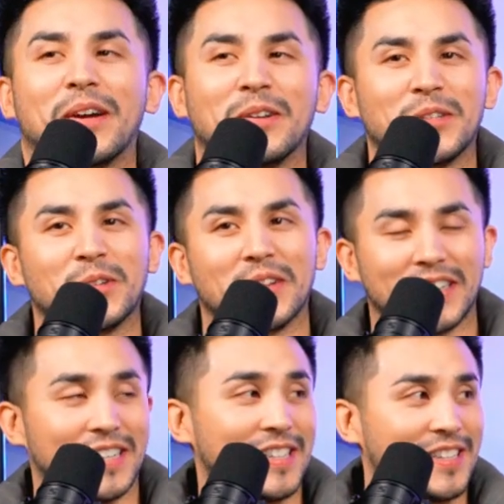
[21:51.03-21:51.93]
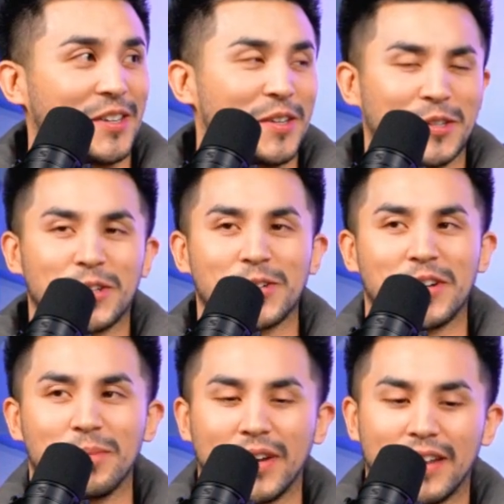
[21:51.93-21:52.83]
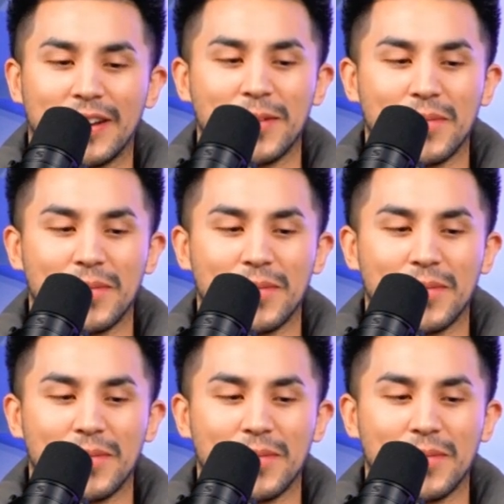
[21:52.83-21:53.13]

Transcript: why I always do like a detailed history. But